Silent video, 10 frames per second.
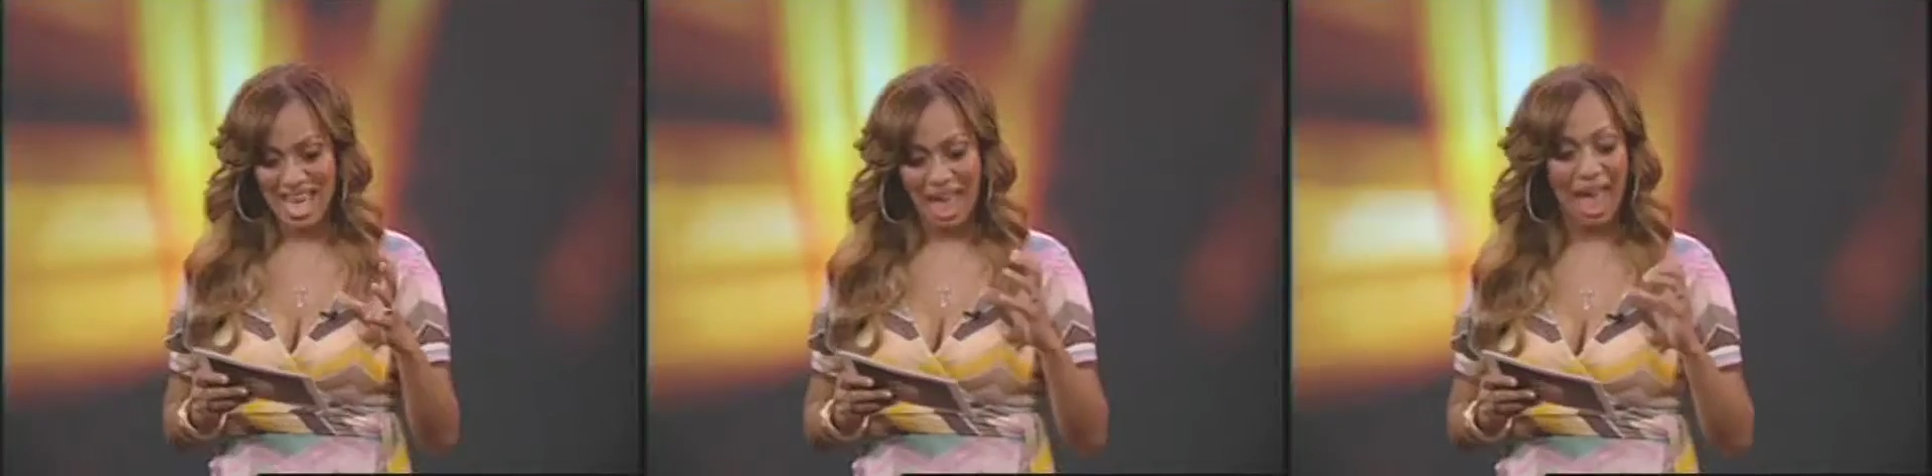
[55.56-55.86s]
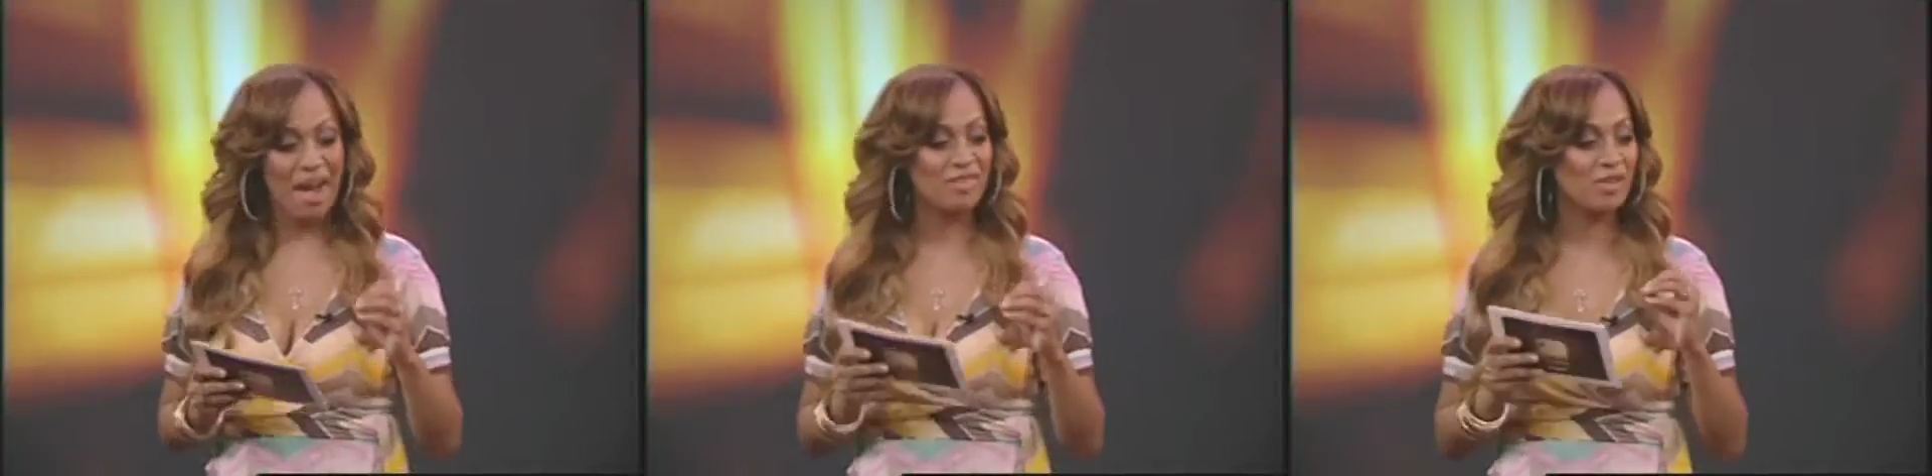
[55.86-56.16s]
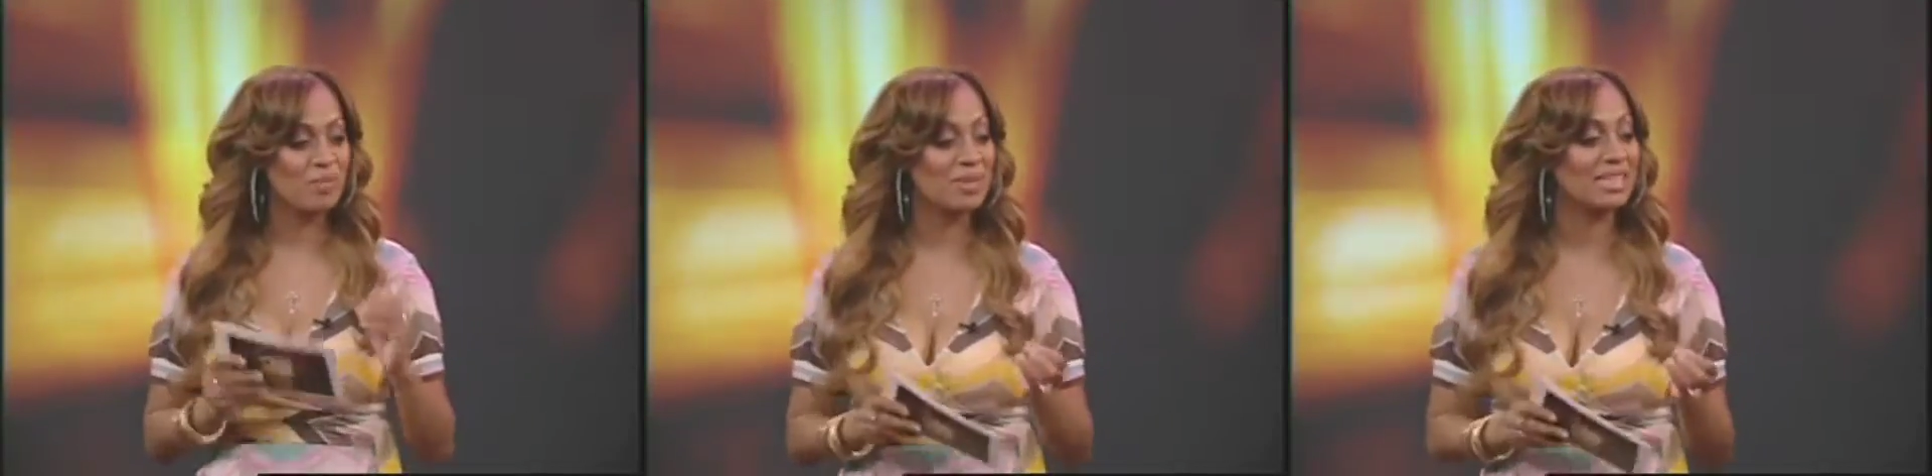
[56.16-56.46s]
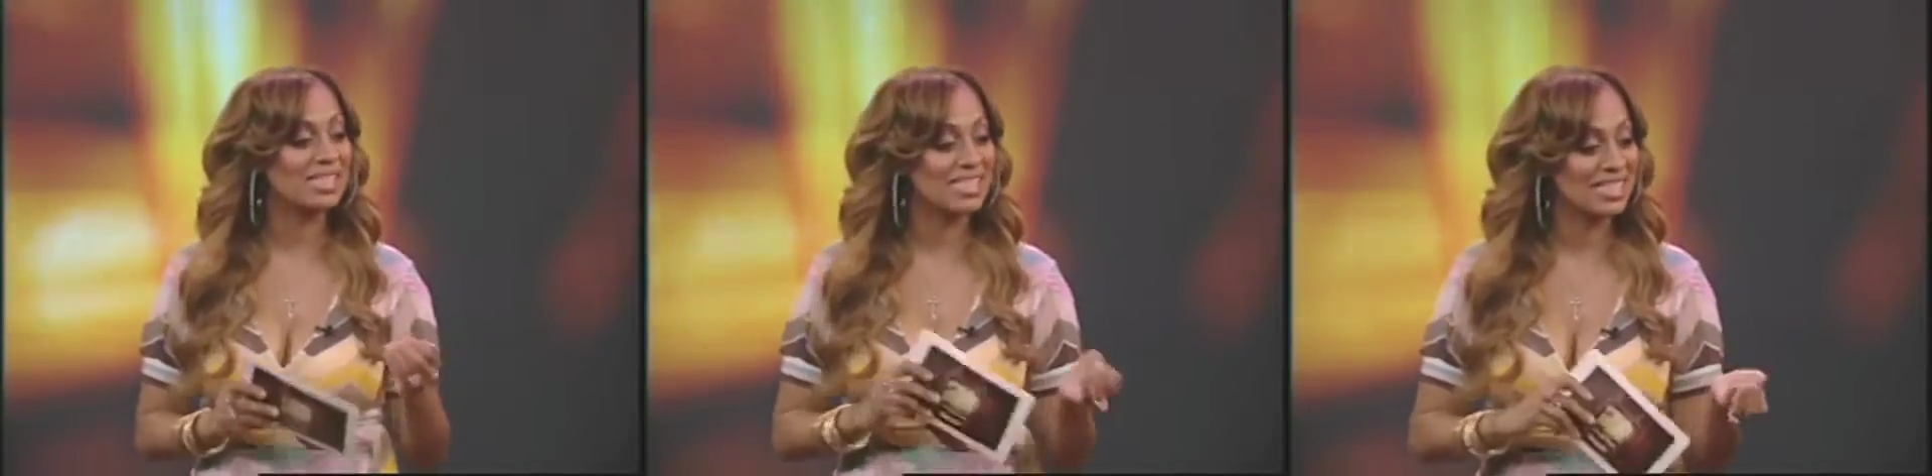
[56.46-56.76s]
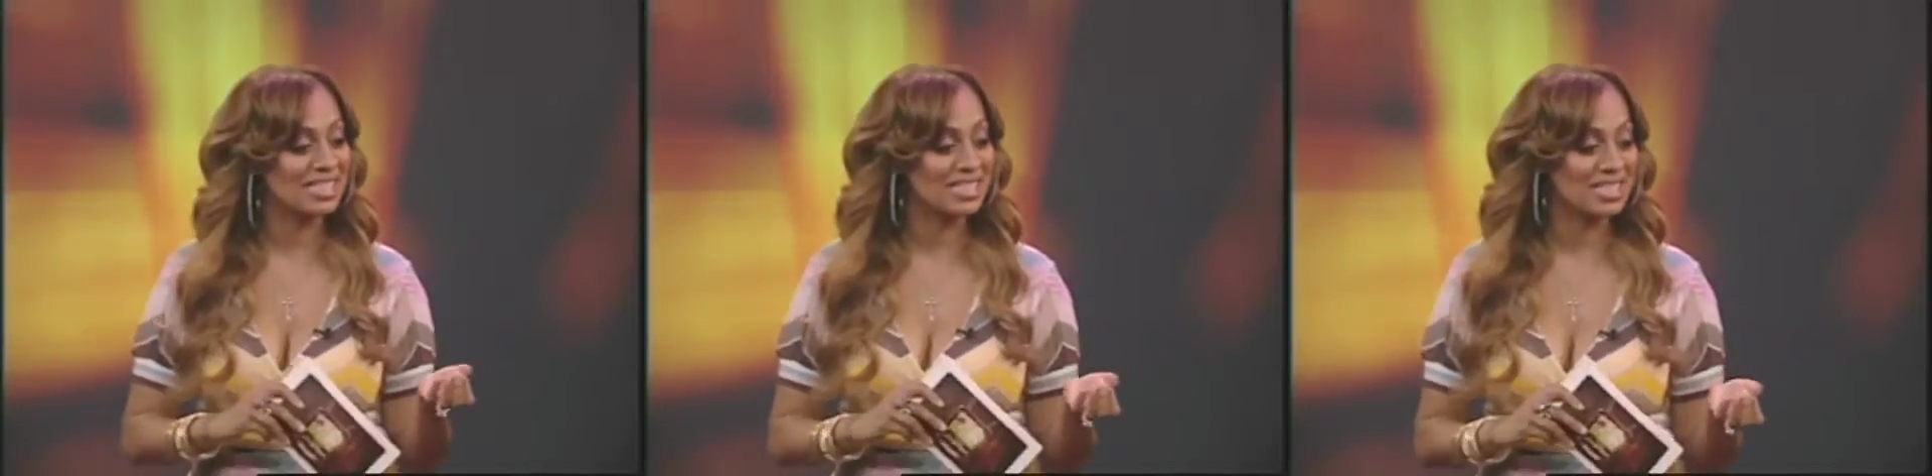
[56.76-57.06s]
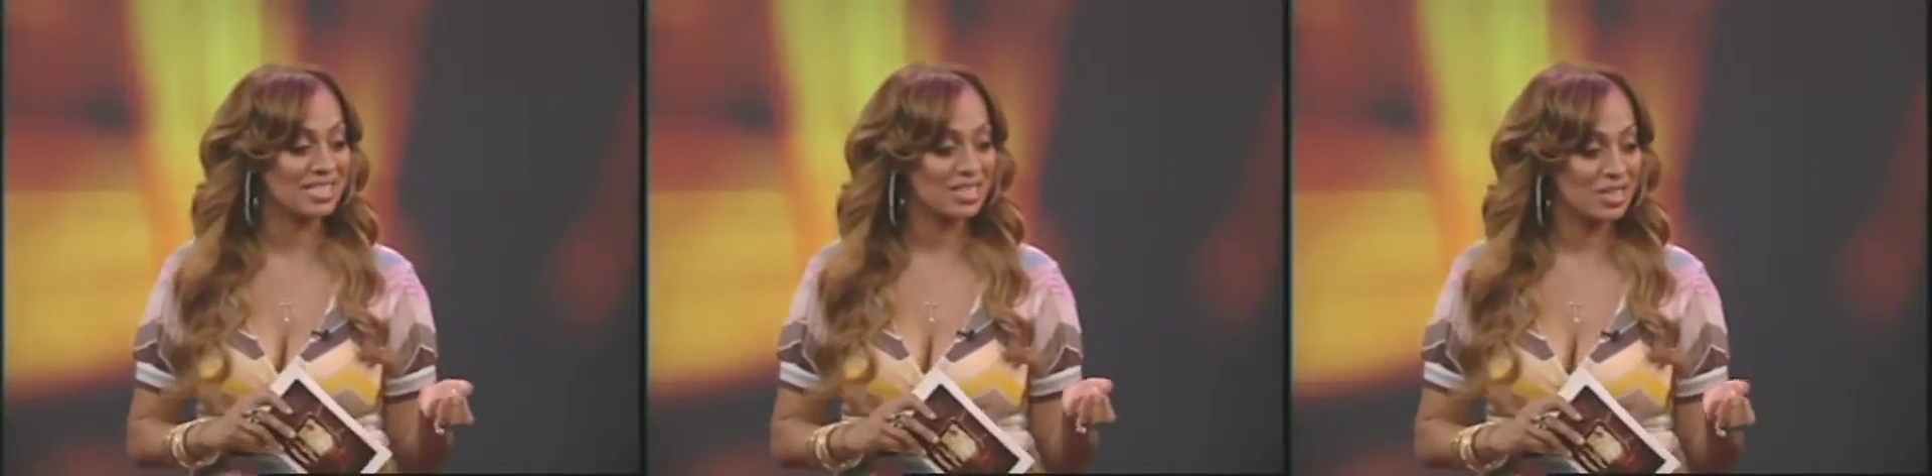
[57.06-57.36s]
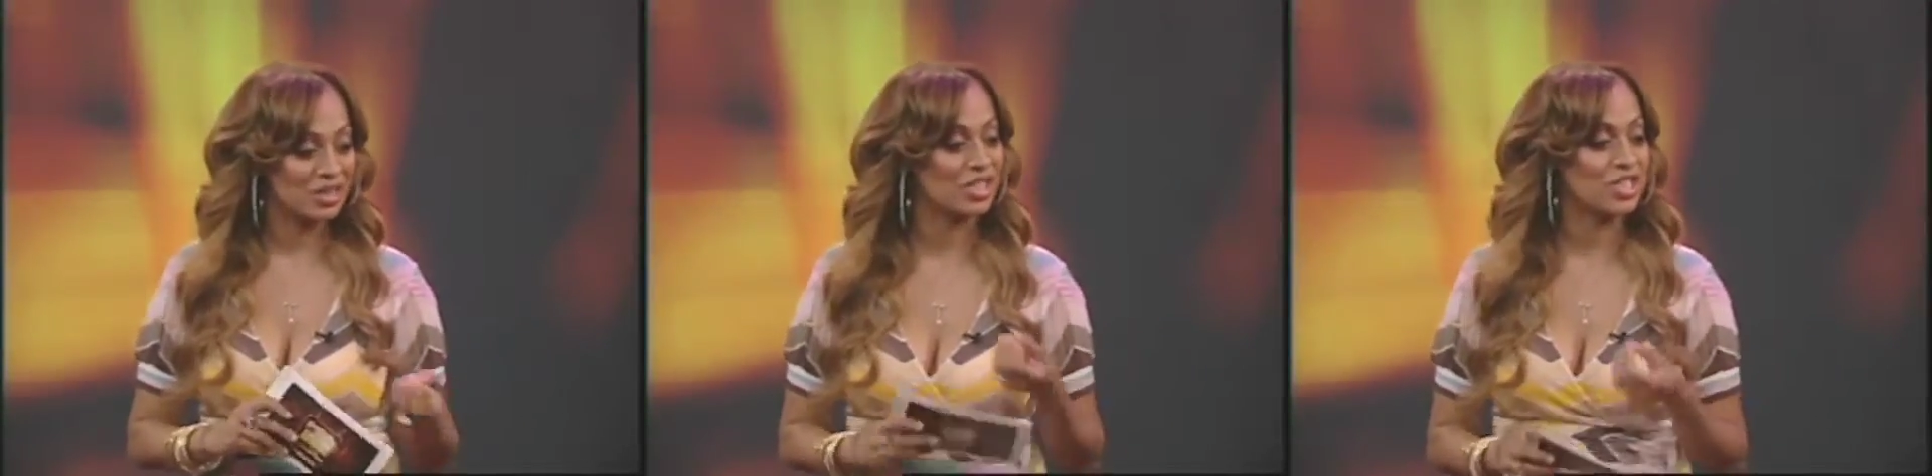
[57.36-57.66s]
how have you been since
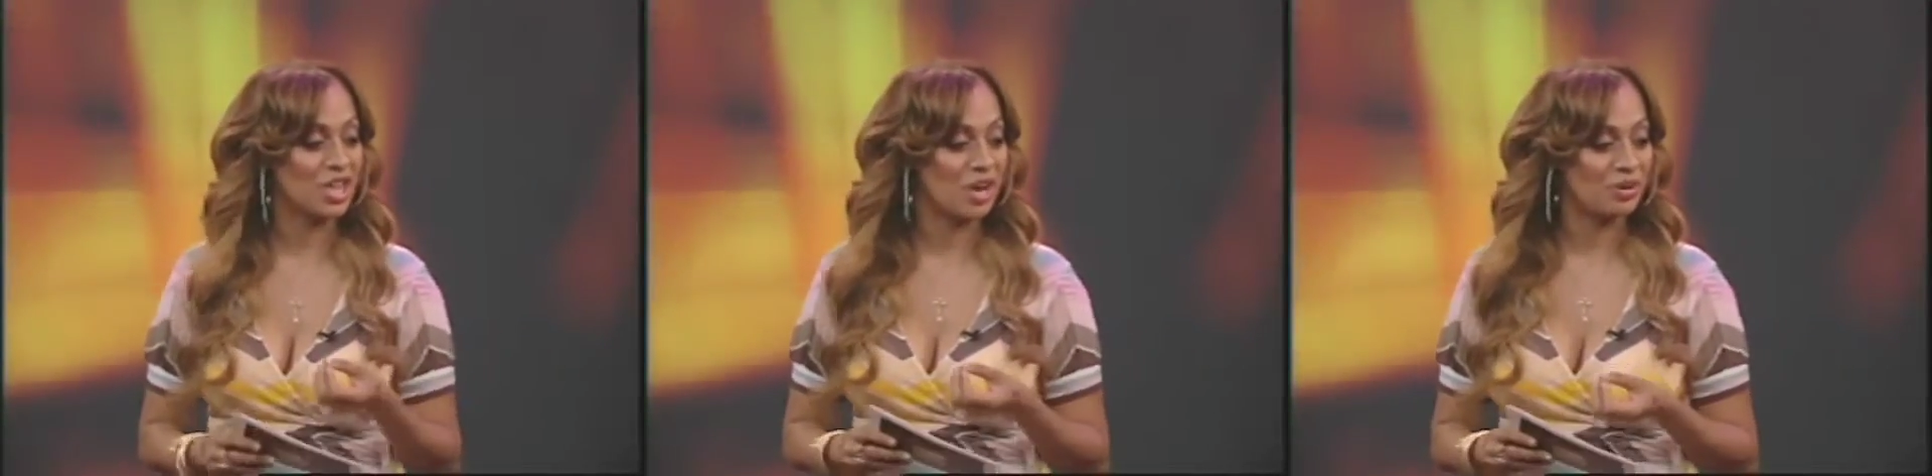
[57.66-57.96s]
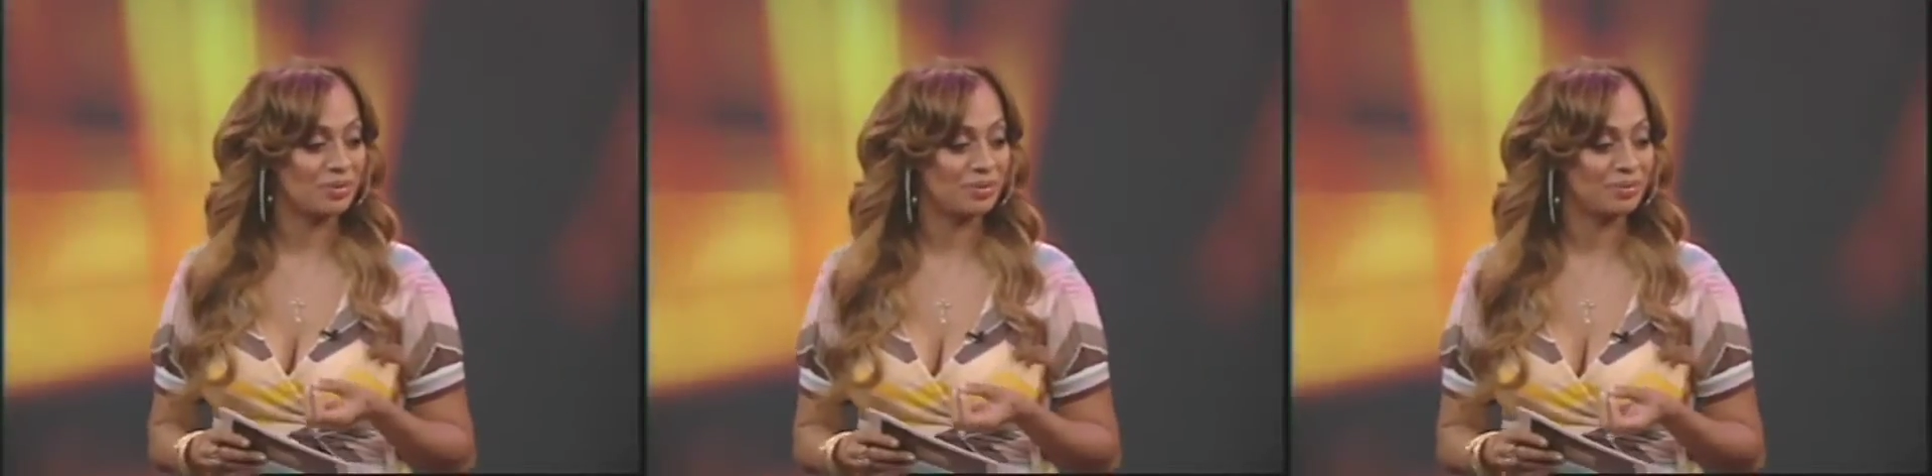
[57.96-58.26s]
the show?